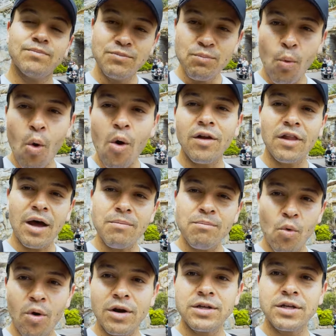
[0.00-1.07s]
A lot
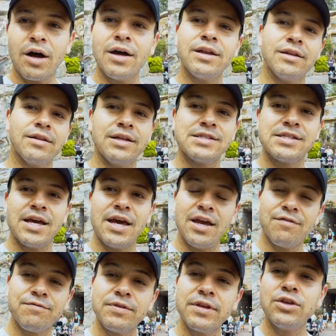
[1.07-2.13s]
more done, let's say,
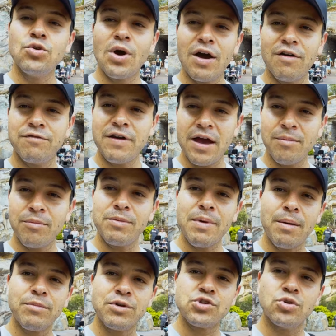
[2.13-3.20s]
if you have family
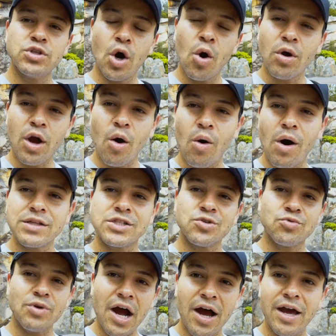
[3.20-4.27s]
members who don't go onto
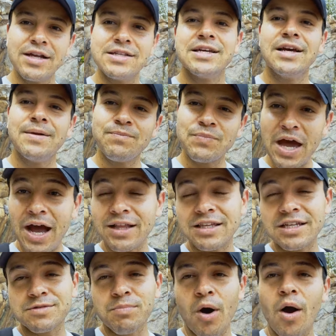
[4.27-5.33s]
rides at
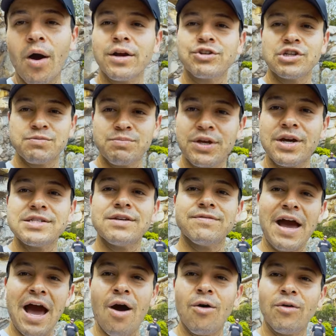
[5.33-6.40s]
this park just because of
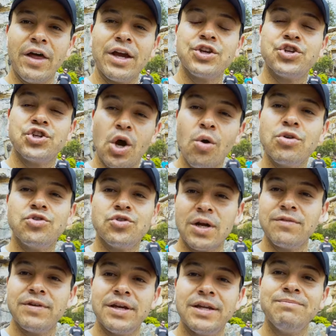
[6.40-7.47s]
how like show
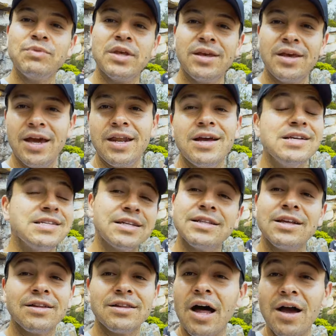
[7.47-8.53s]
driven it is.
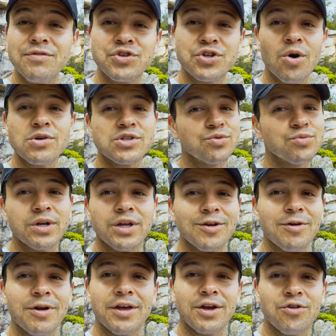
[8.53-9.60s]
And the live shows are really,
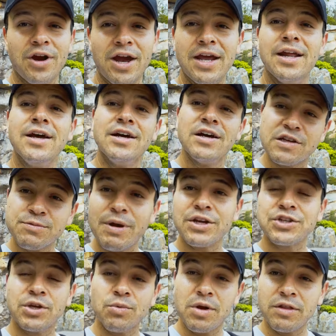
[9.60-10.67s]
really great,
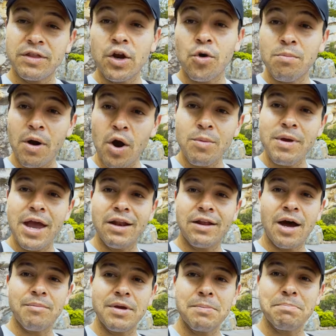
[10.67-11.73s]
especially with Little Mermaid
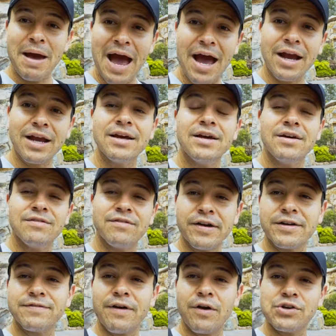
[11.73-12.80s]
coming back
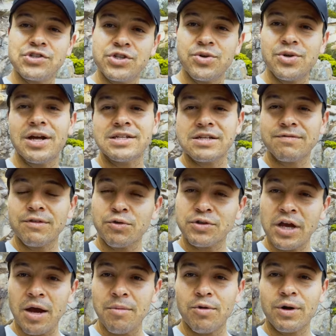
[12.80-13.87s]
very, very soon as of the
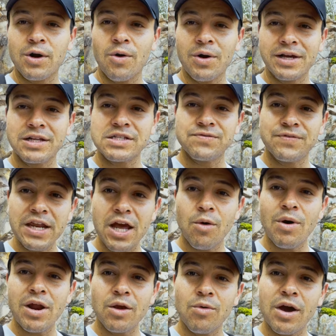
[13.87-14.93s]
time of the recording of this
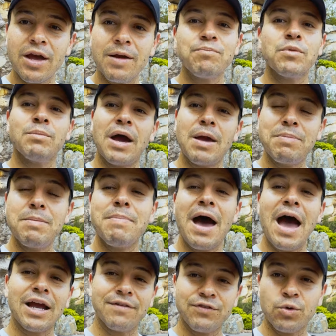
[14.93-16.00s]
video anyway. It might be
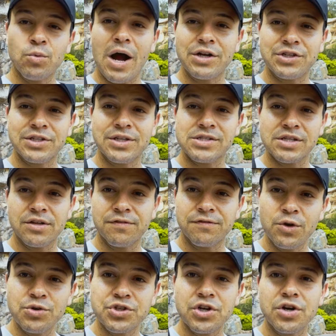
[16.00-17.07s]
back if you're watching this in the
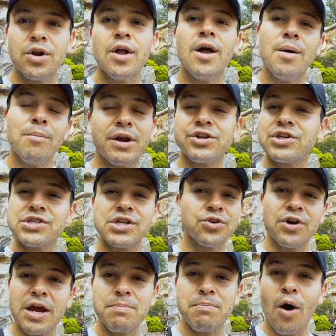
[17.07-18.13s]
future, but it's just a
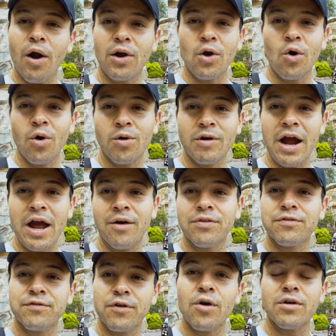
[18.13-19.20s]
great park all
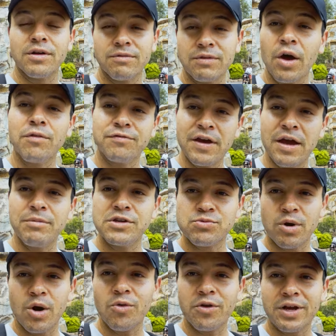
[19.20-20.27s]
around for, you know, families
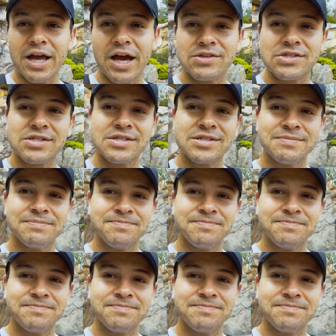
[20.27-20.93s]
with older guests.